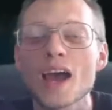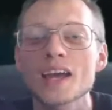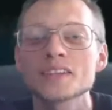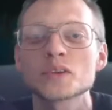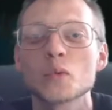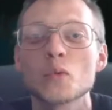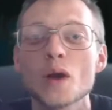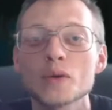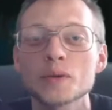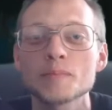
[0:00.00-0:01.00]
and
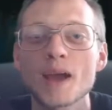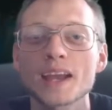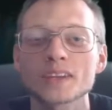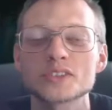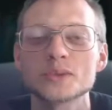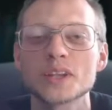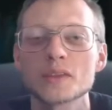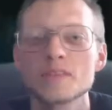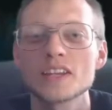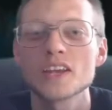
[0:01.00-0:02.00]
welcome back to
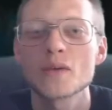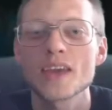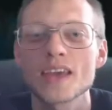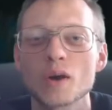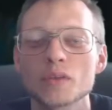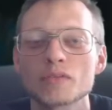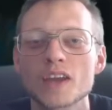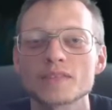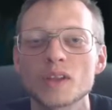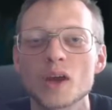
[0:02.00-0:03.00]
another video here on The
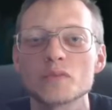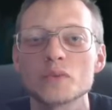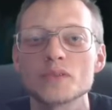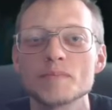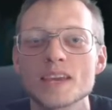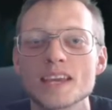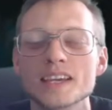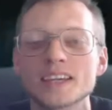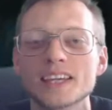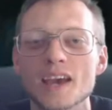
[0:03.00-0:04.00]
Faith Life with me,
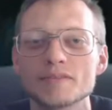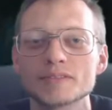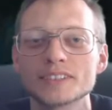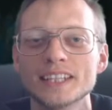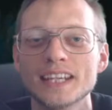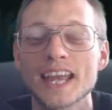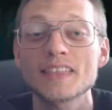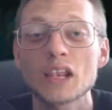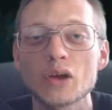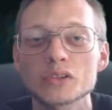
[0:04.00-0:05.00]
Kev.
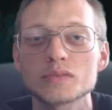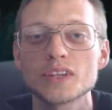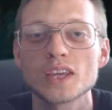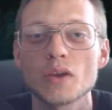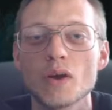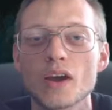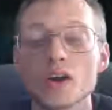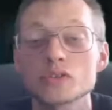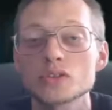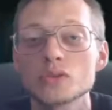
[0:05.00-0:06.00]
In the last video, I
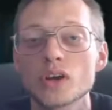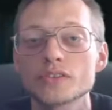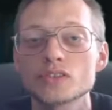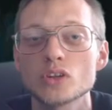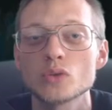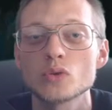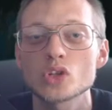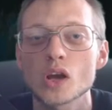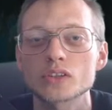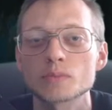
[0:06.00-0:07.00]
asked you guys to
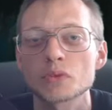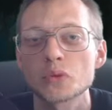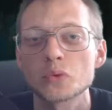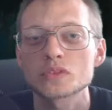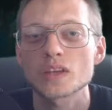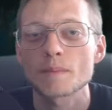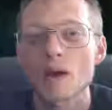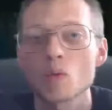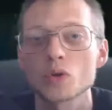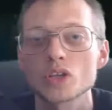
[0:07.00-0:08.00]
chuck some thoughts
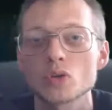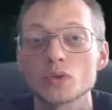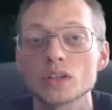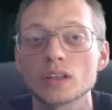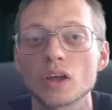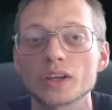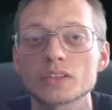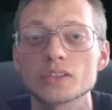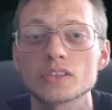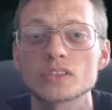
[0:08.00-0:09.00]
about what you would
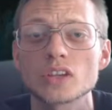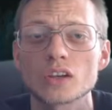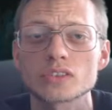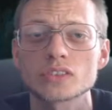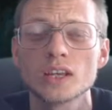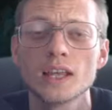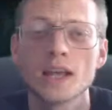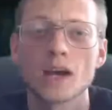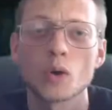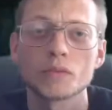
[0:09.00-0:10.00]
like to discuss
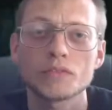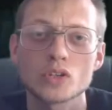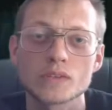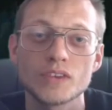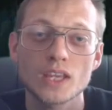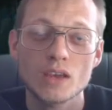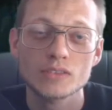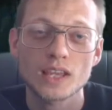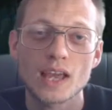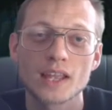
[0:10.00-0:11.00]
on future
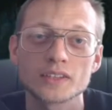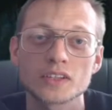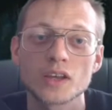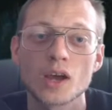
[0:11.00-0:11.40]
videos, and